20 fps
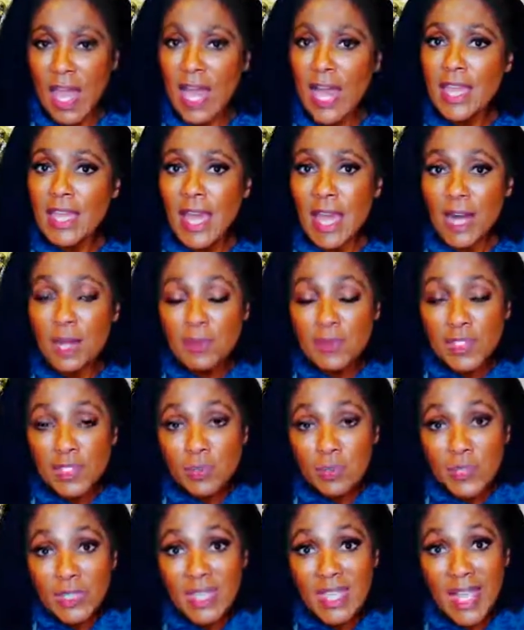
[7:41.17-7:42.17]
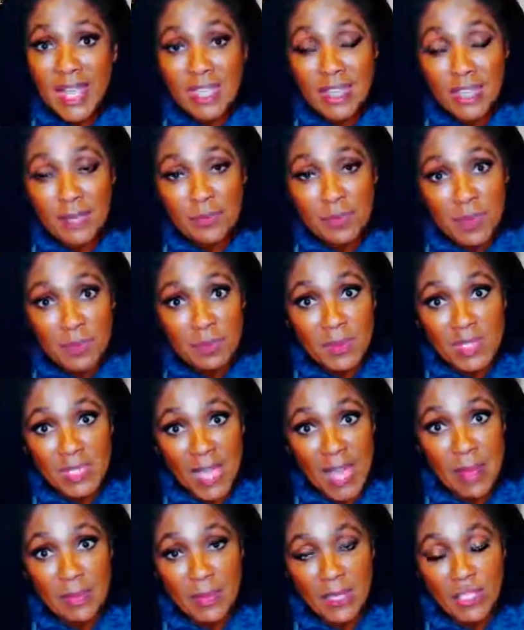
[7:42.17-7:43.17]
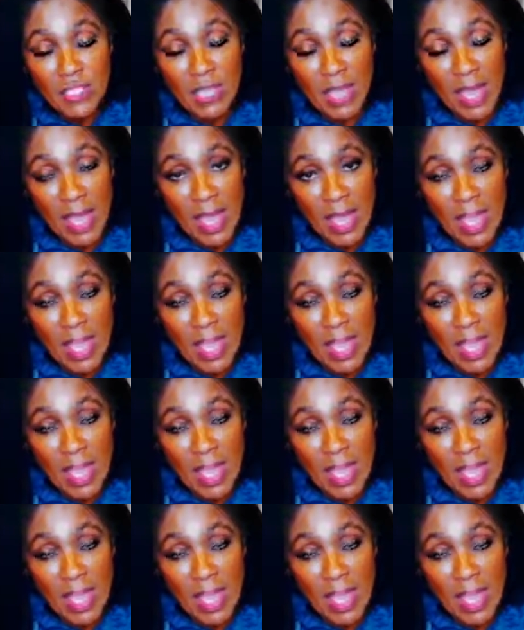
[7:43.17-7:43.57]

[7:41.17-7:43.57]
and helps to protect them from damage